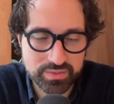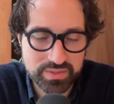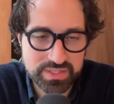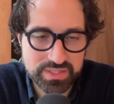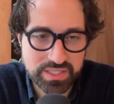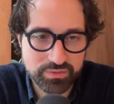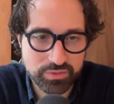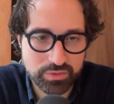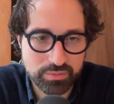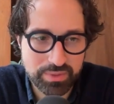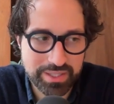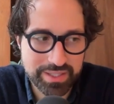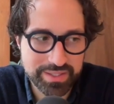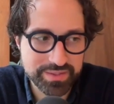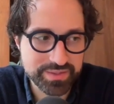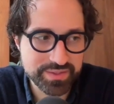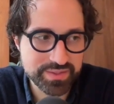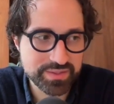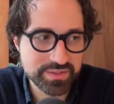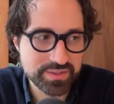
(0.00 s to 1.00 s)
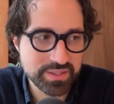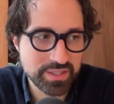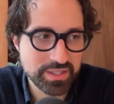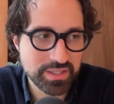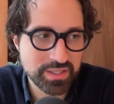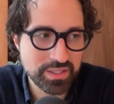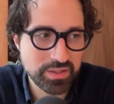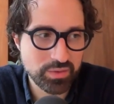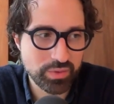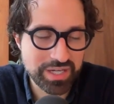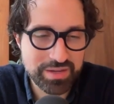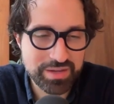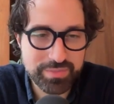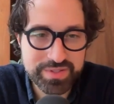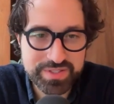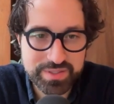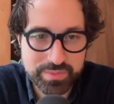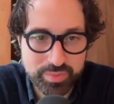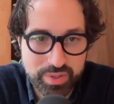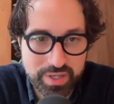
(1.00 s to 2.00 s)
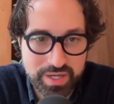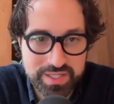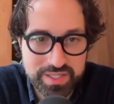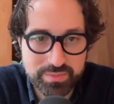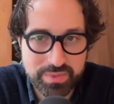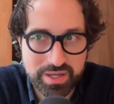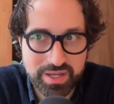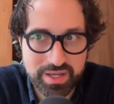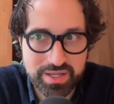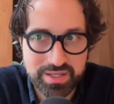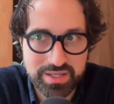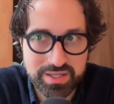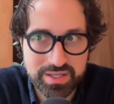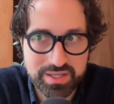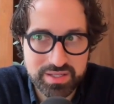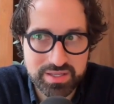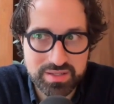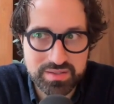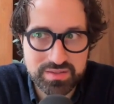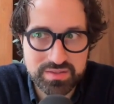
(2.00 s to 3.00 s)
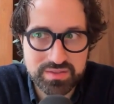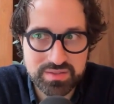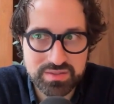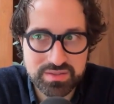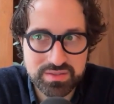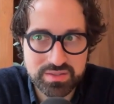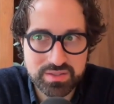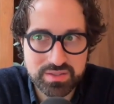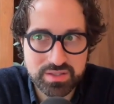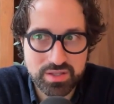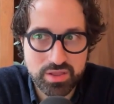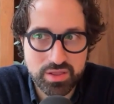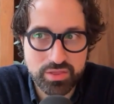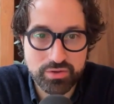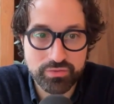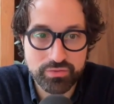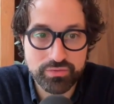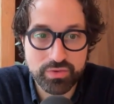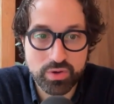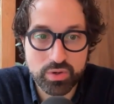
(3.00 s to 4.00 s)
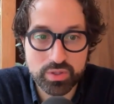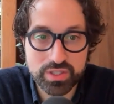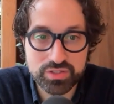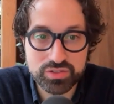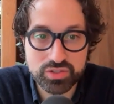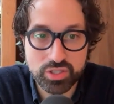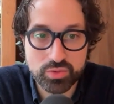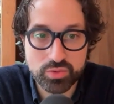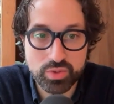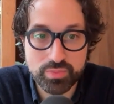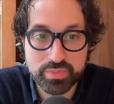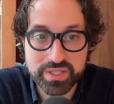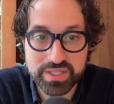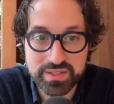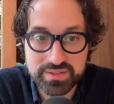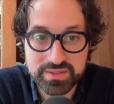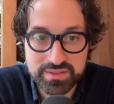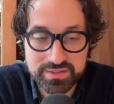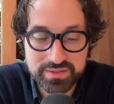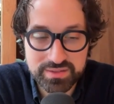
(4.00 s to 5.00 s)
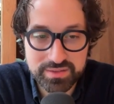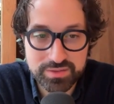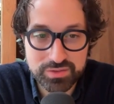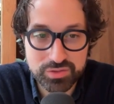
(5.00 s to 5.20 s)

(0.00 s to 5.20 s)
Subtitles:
several months, what I've been surprised by is the focus on repeats.